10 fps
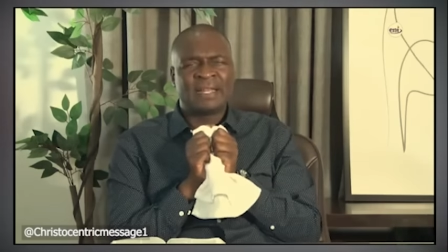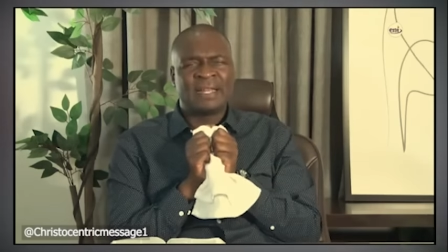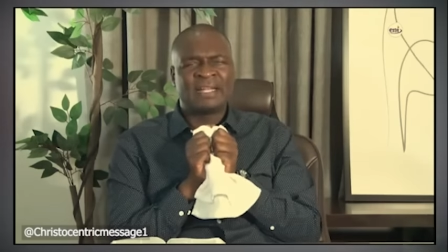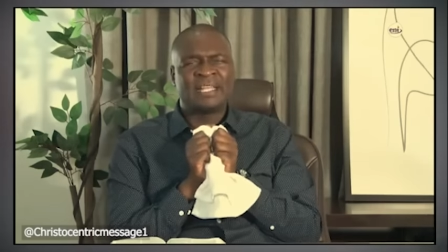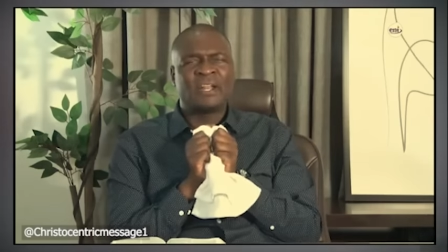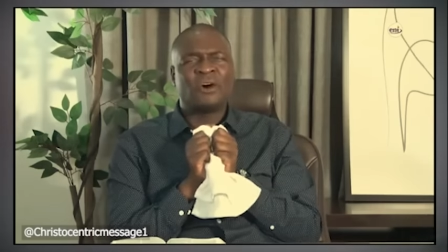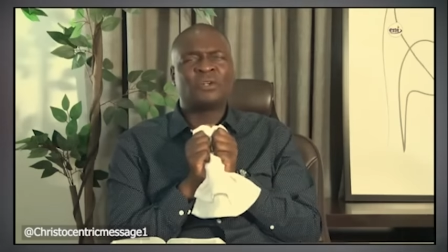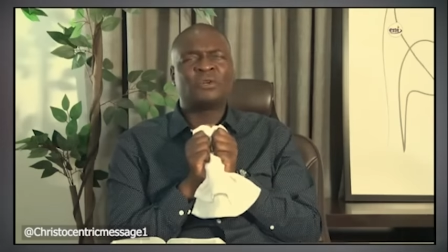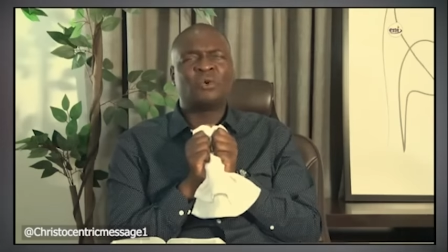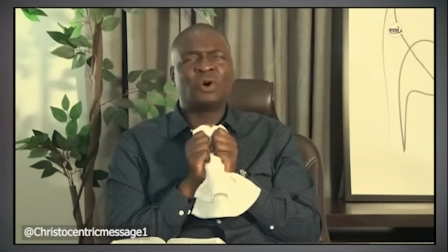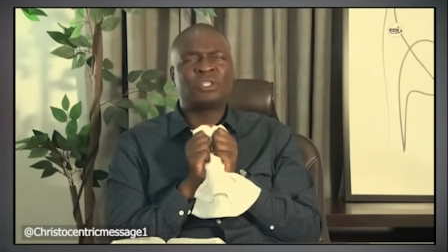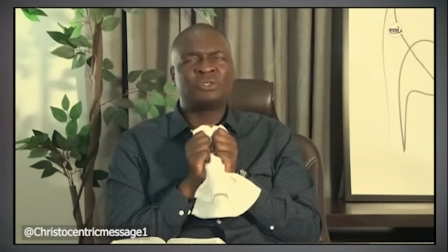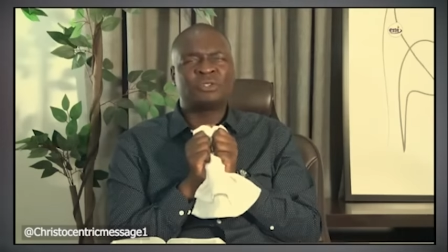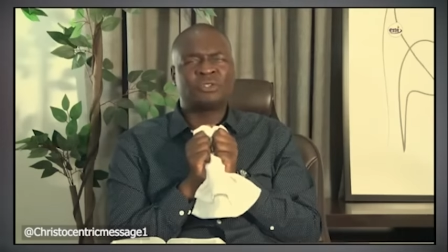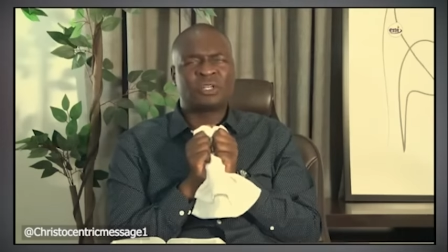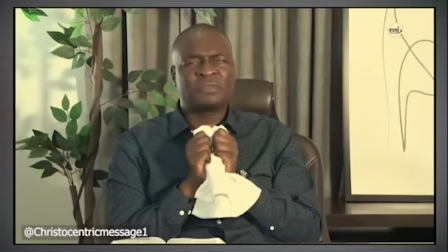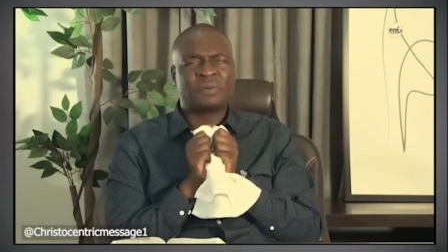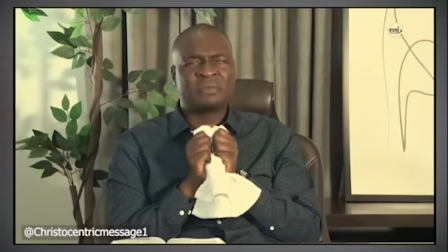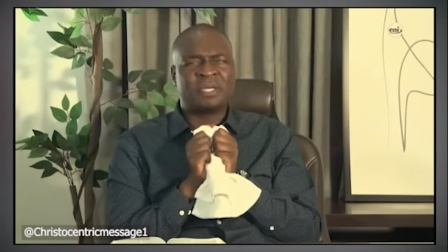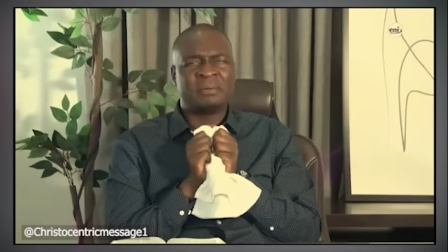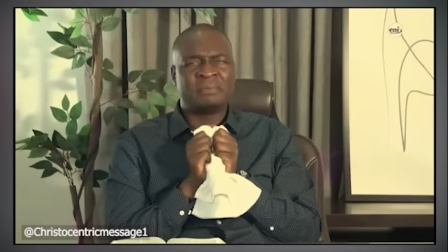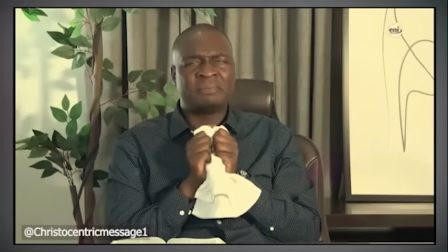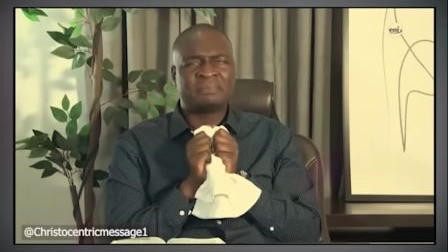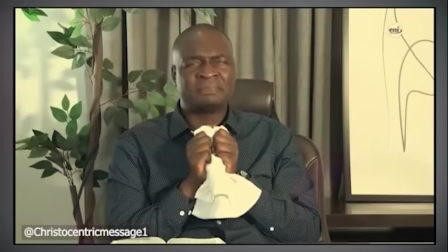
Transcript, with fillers: Let the Lord know what you trust from Him.